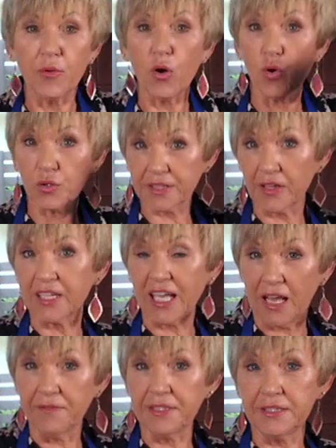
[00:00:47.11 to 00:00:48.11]
Also, the
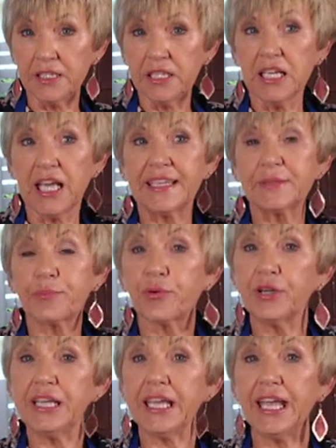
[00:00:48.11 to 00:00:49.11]
oven is
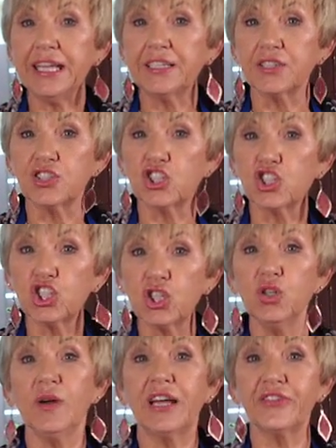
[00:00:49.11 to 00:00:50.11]
preheated to
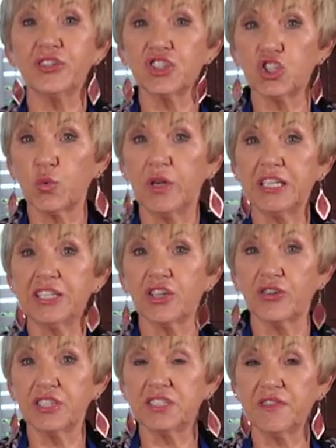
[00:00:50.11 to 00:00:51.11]
220
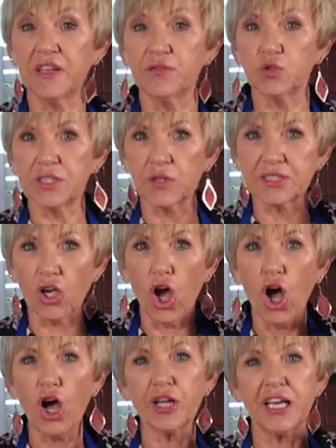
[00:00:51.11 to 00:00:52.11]
degrees stand-for, so it's a
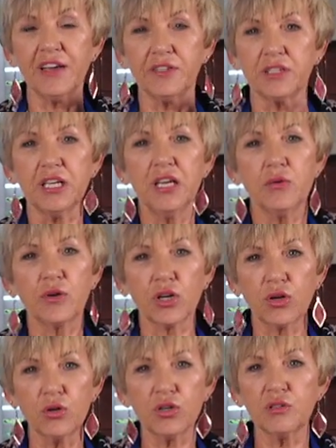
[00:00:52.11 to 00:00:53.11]
hot oven. Want
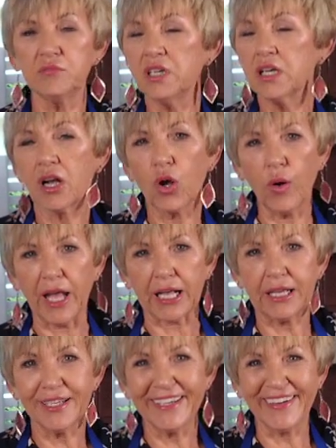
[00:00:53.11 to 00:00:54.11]
to cook them
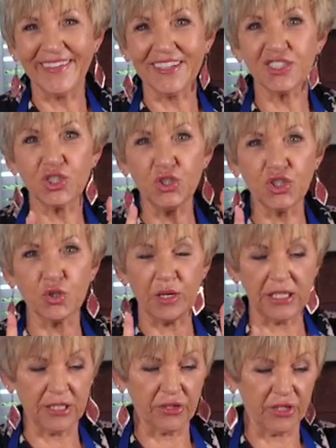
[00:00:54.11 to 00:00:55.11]
quick, all right,
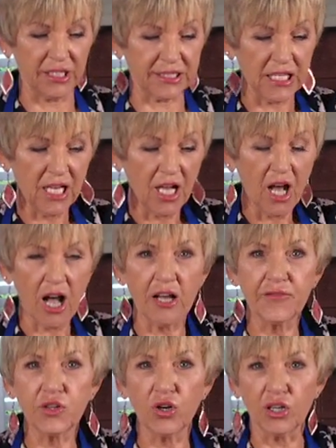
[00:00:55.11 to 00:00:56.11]
220 degrees.
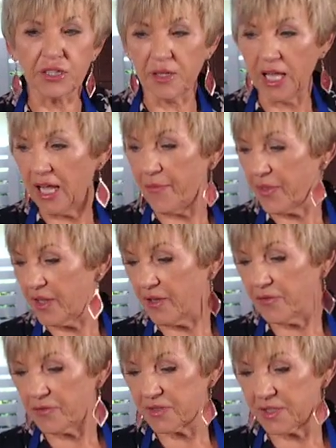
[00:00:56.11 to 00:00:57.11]
I've got
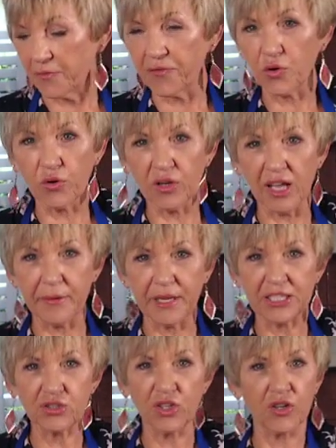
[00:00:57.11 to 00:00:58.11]
some Floralite
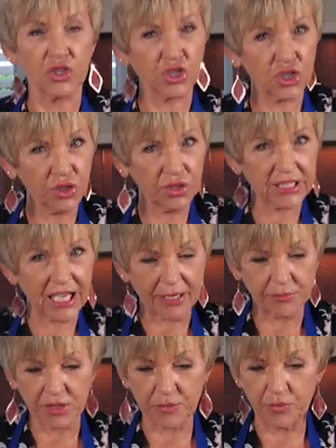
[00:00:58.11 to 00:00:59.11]
margarine. I've got 2
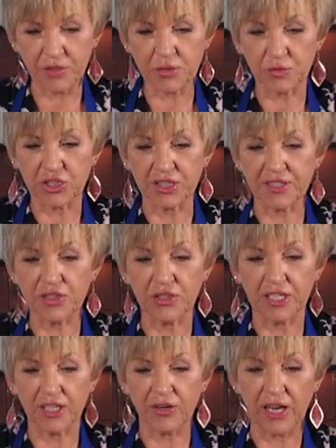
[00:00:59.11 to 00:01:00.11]
tablespoons, which is
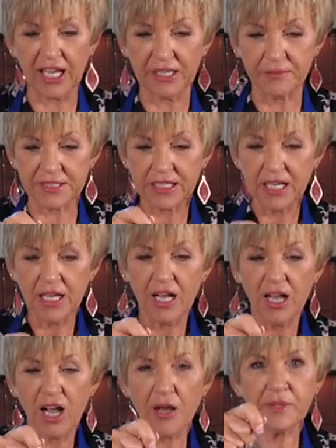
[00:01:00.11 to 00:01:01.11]
30 grams.
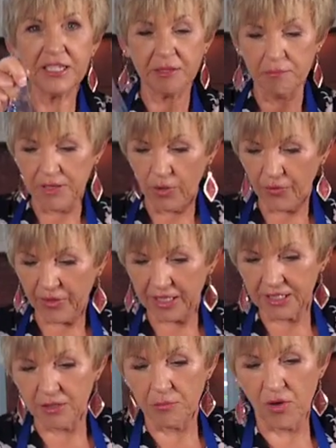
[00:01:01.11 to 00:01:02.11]
I'm going to melt that
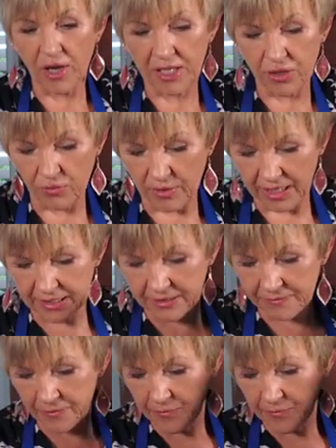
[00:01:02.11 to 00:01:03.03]
in the microwave.